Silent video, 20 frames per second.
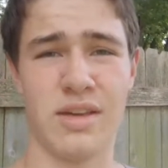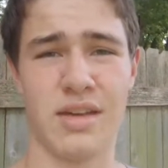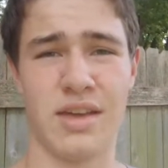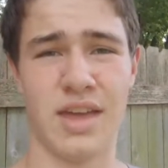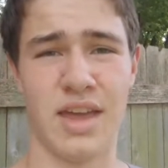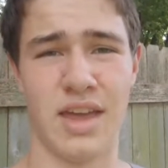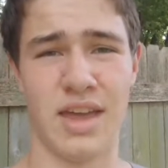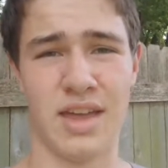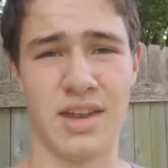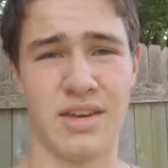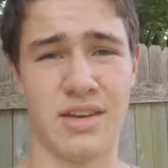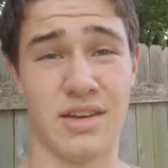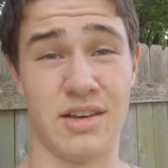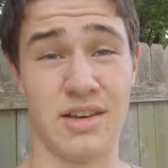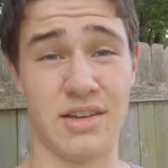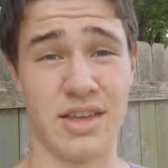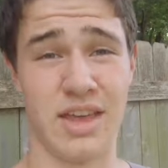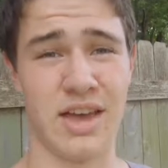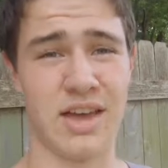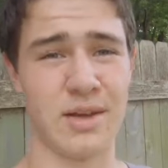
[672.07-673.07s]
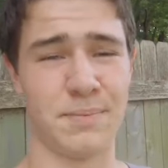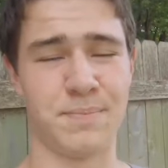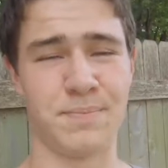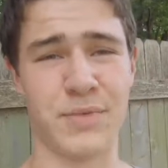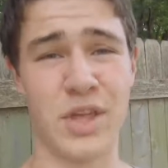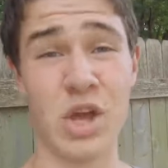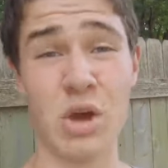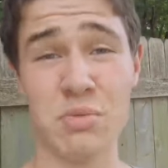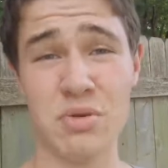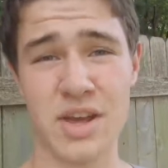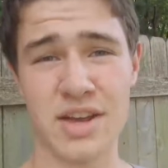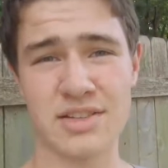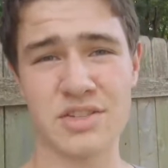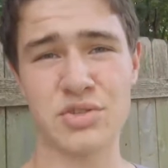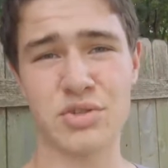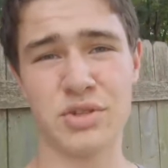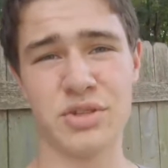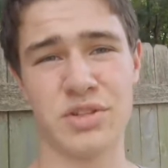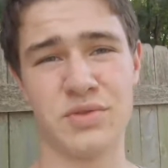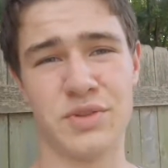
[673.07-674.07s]
And yeah, I hope you guys
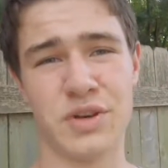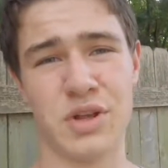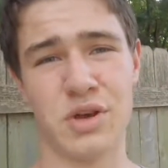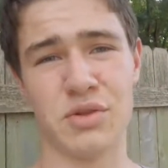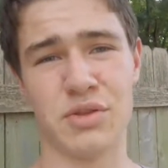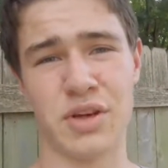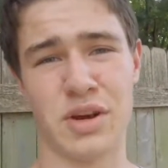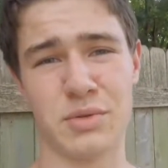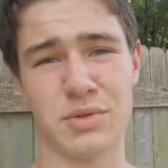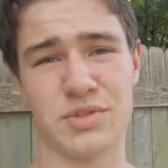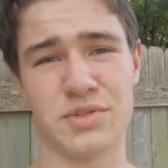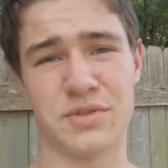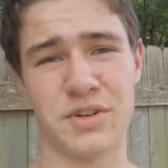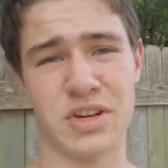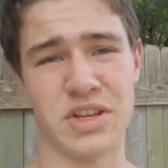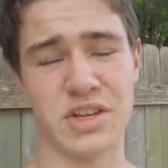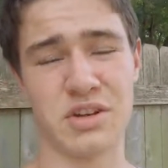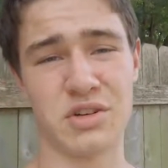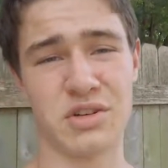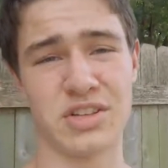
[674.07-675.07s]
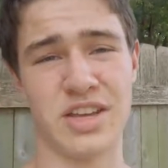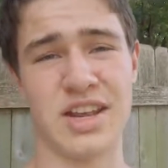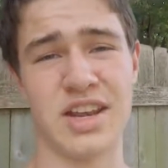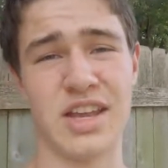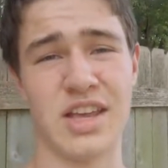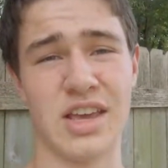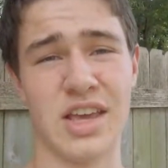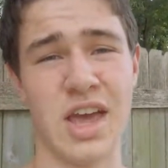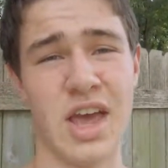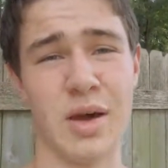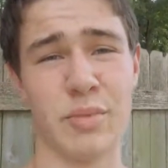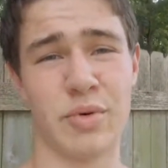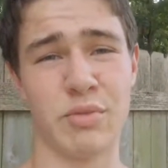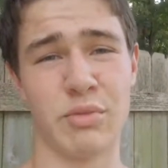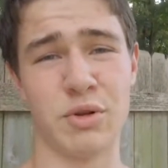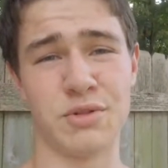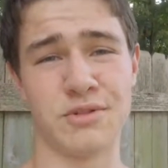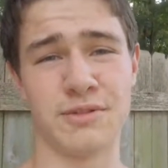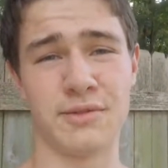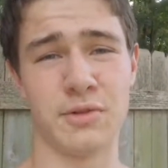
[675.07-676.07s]
enjoyed this video. I thought it was funny, entertaining, but
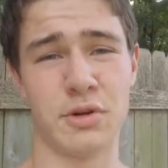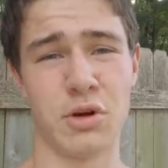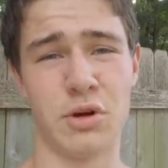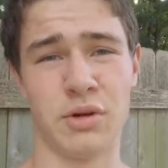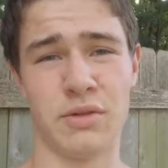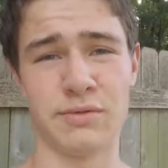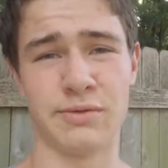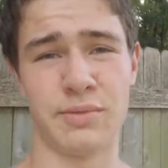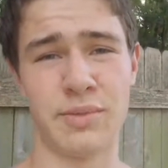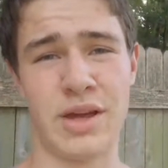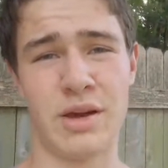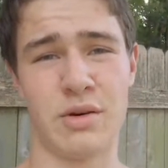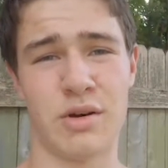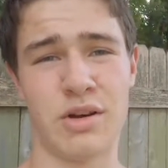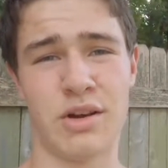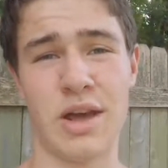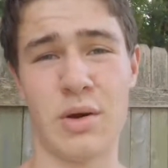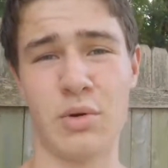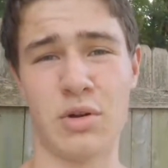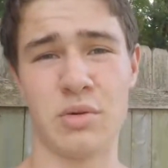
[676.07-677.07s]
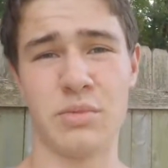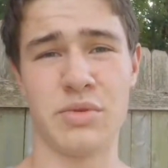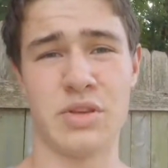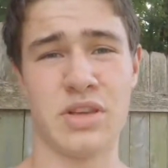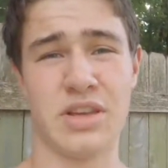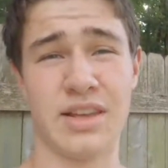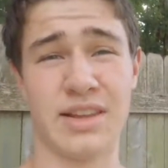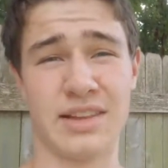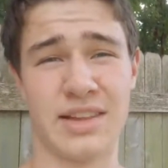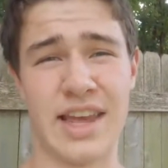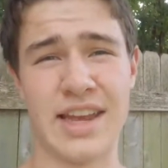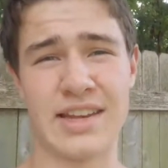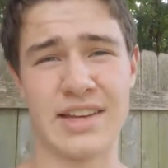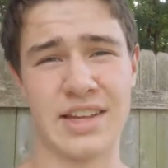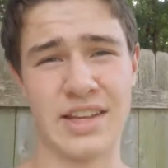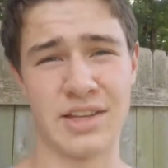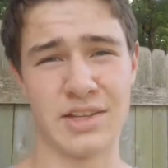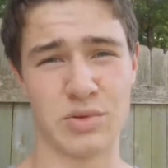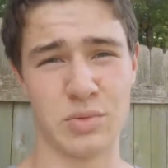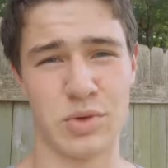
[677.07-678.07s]
most of all, from now on, I want to be
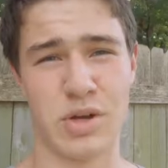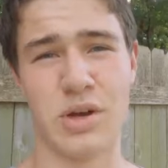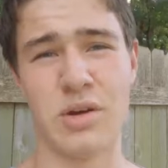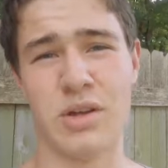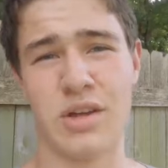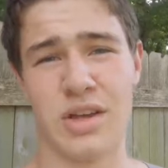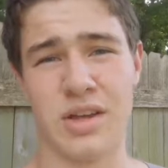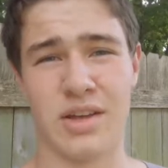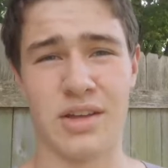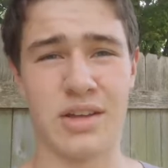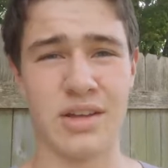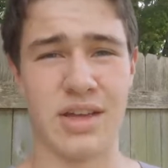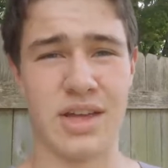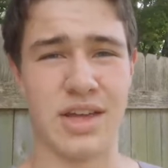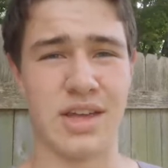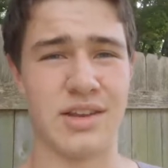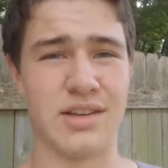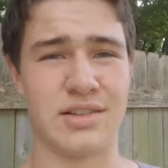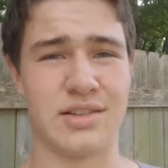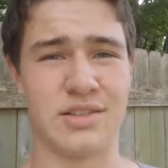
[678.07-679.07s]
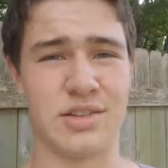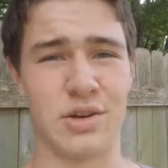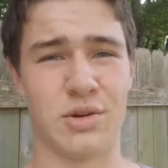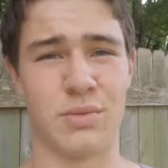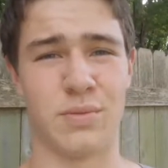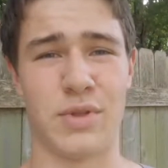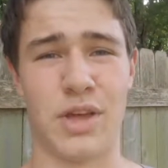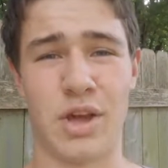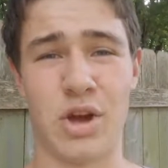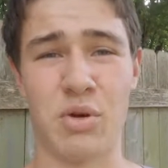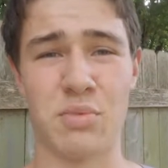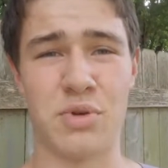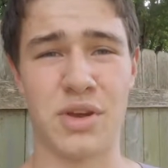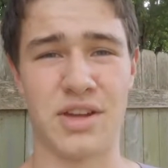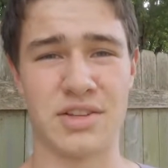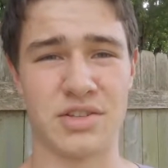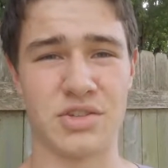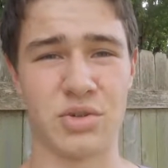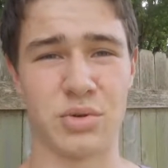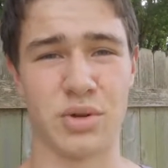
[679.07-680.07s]
enlightening as well. And so I hope you
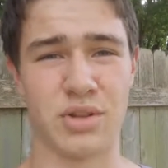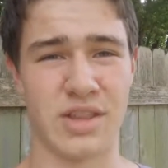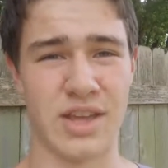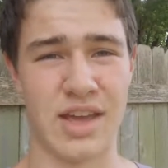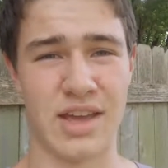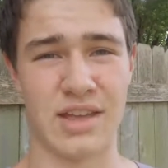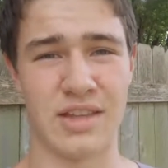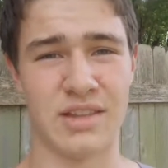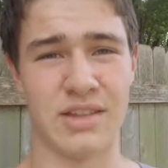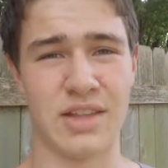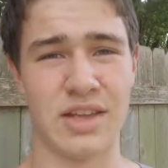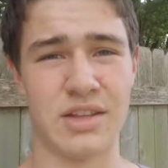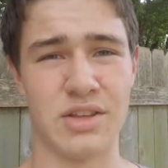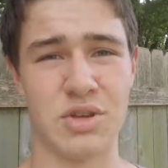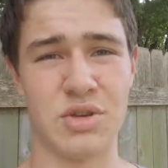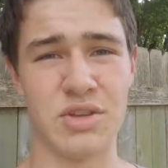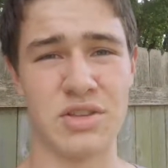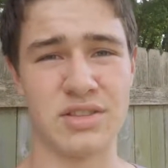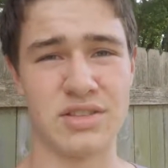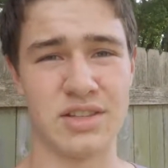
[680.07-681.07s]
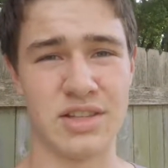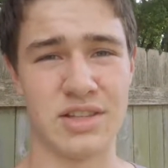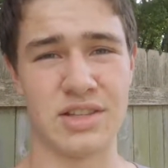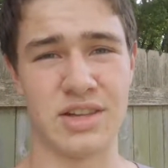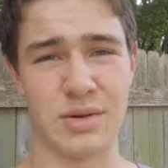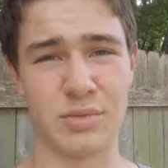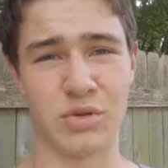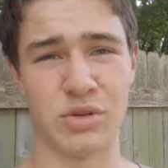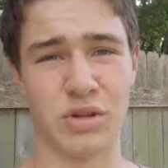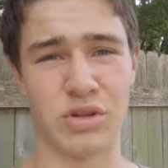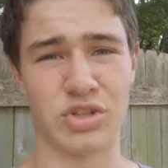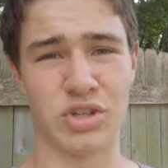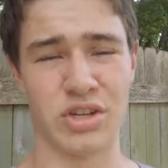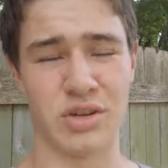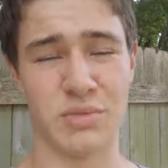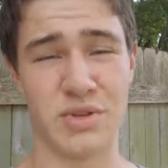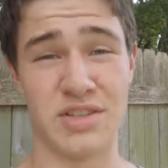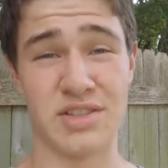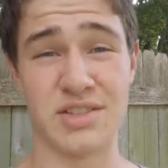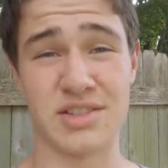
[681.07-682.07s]
guys enjoyed that, and that you can see that I'm really trying
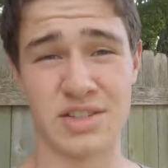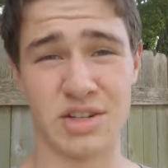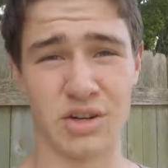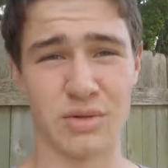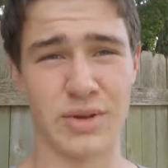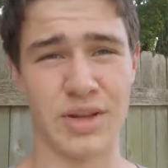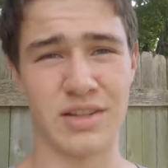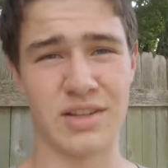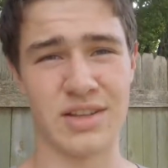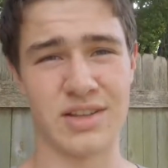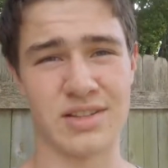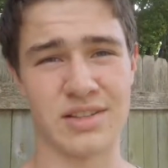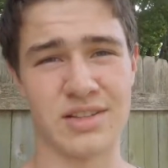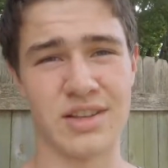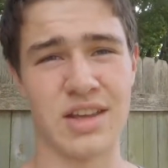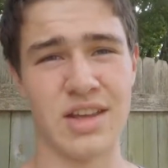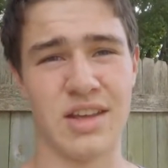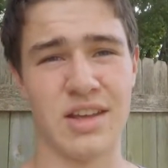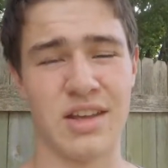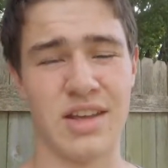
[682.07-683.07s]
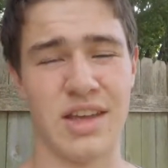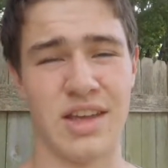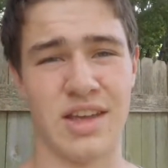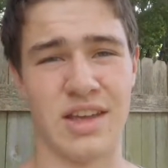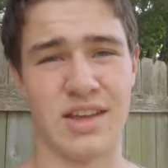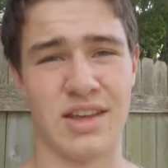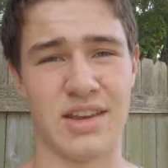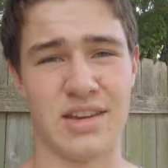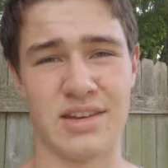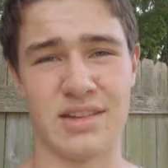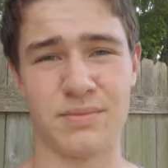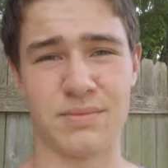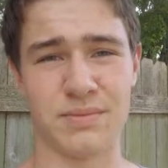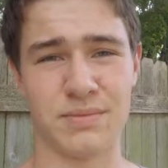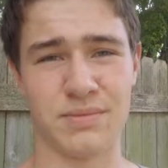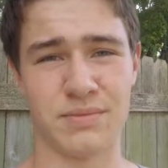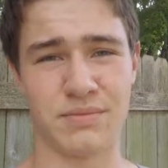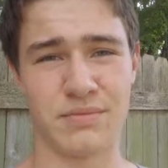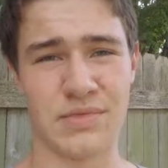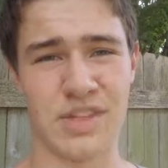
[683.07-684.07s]
to be sincere about this. And
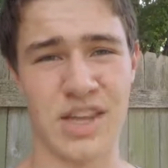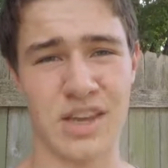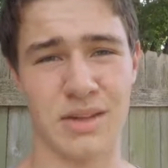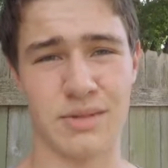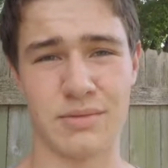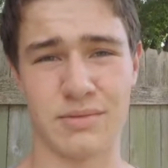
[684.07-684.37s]
yeah,